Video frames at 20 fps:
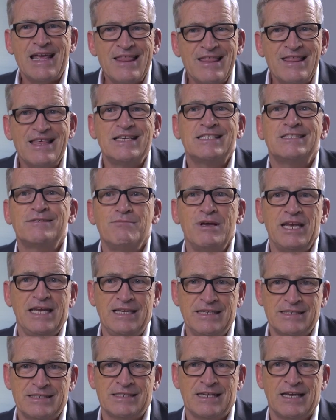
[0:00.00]
This
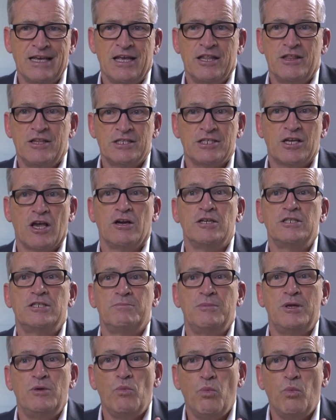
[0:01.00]
means there's going to be